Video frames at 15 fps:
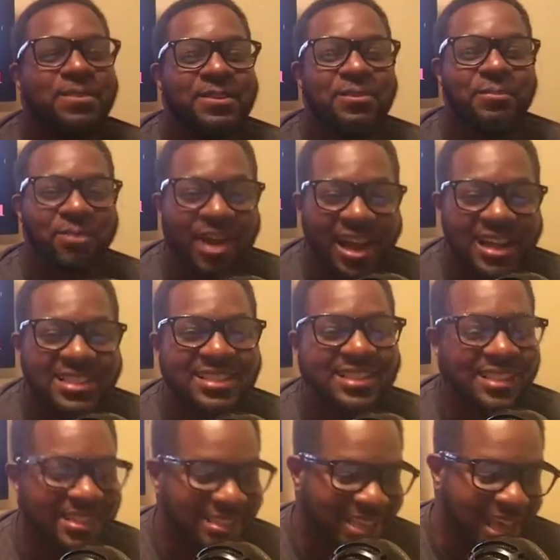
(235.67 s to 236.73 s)

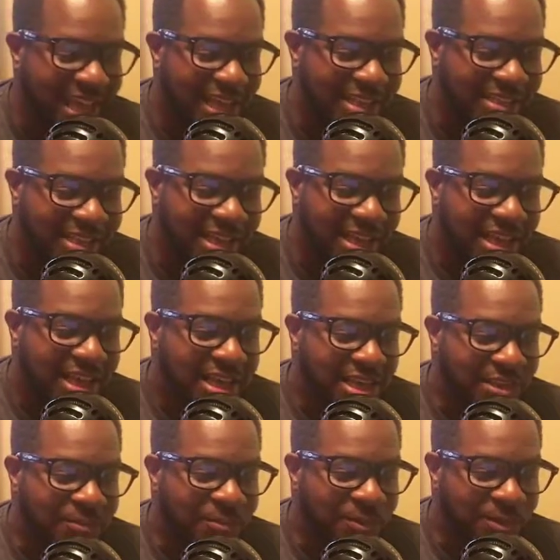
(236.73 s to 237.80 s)
Surprising. This guy's
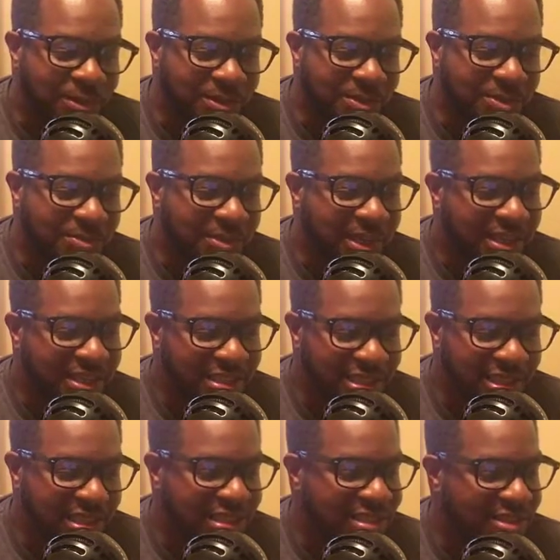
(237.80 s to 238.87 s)
he's 4-2, but
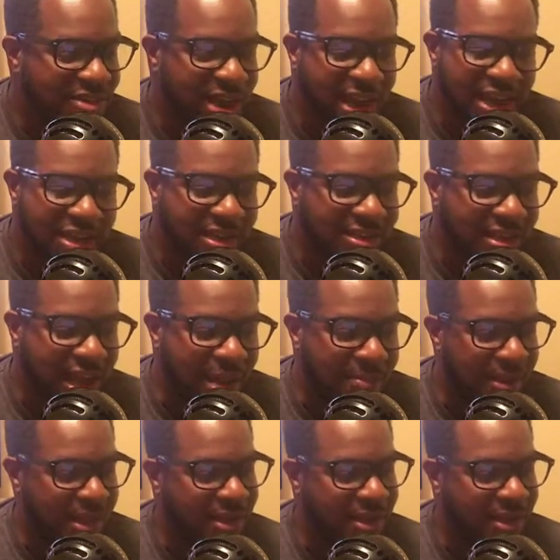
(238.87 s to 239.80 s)
he's cracking the top